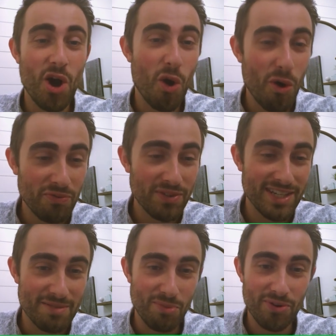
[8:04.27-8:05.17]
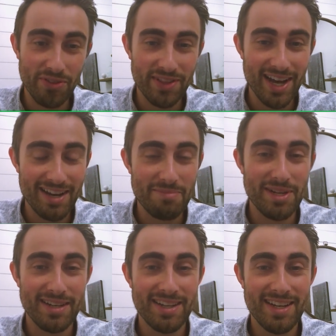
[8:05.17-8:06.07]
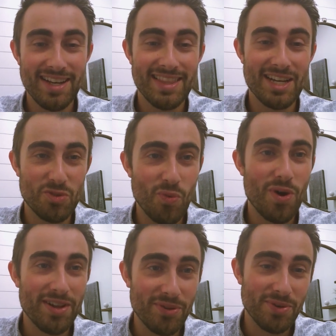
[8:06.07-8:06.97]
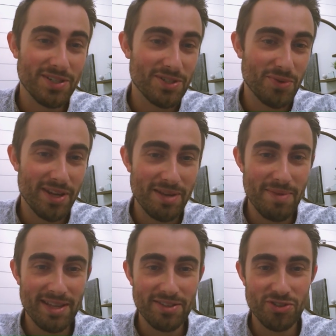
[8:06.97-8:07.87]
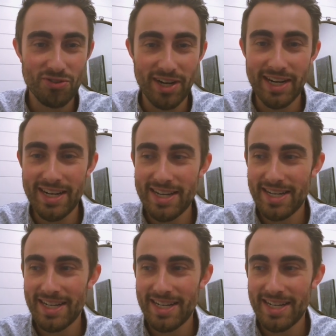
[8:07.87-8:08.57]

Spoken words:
Hopefully he's more than that. I mean, that's one of the reasons why they made this trade.